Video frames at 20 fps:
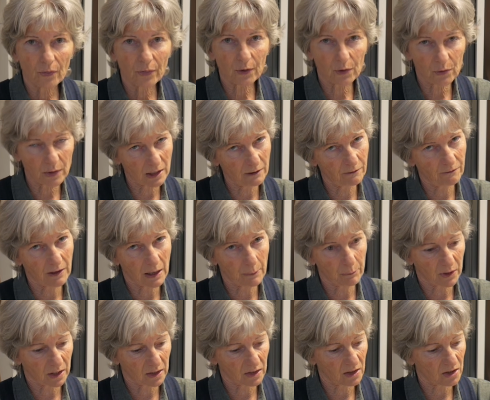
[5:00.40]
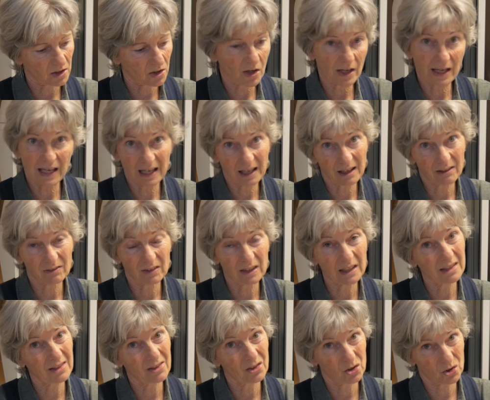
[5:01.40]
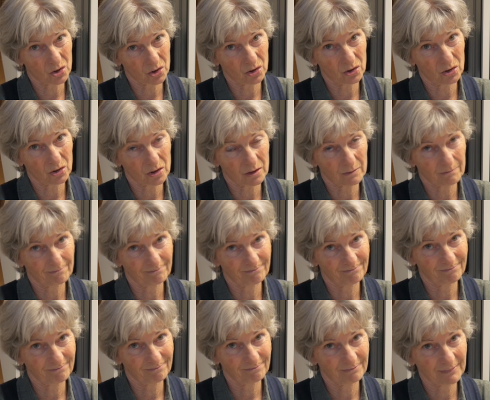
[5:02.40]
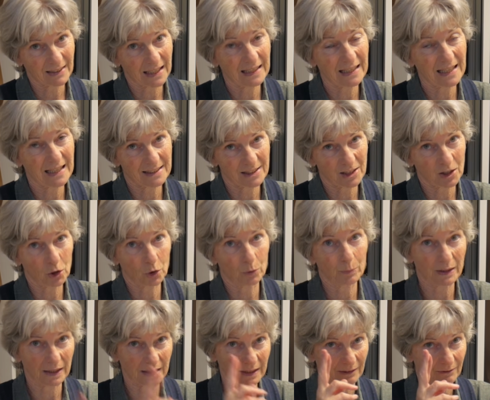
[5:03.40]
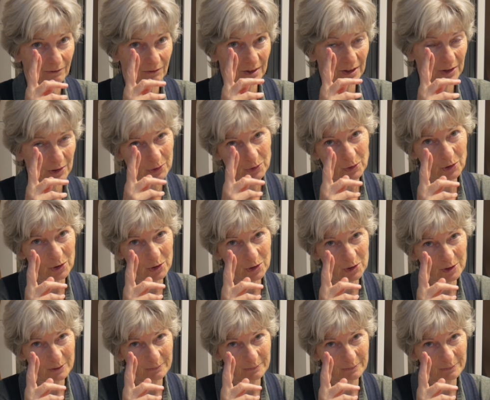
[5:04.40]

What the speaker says: the grey fabric that I have in the skirt. Let's hope, hey, fingers crossed.